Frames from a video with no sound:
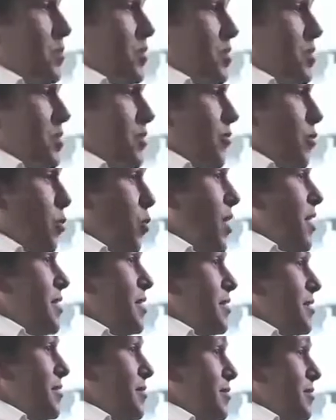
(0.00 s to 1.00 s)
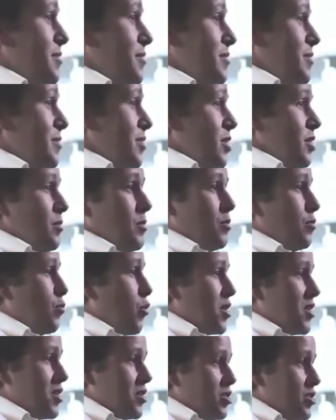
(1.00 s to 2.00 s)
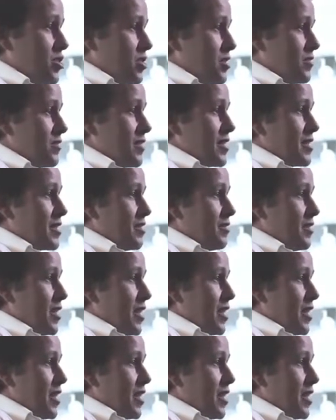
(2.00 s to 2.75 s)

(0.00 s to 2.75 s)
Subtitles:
because of the weight and breakages and things like